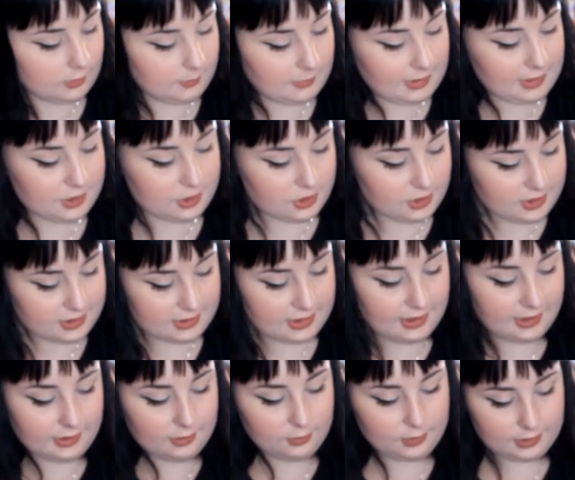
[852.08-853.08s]
my shirt is
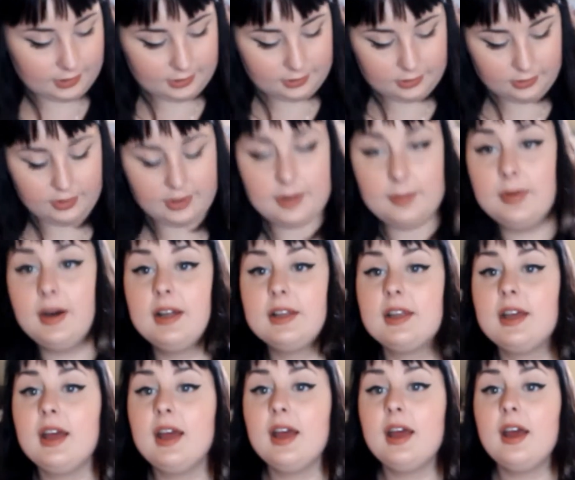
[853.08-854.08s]
getting really dirty
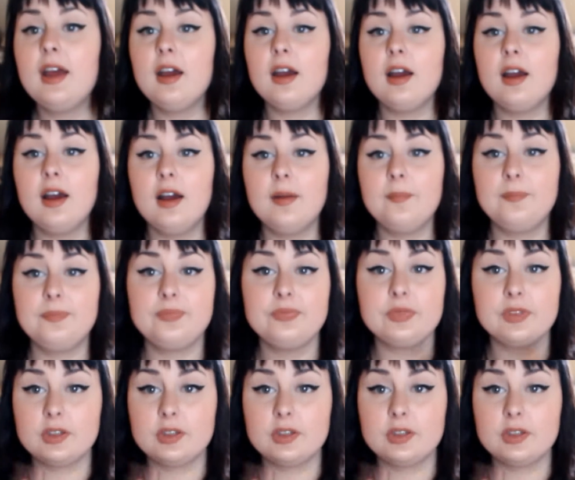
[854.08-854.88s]
but um,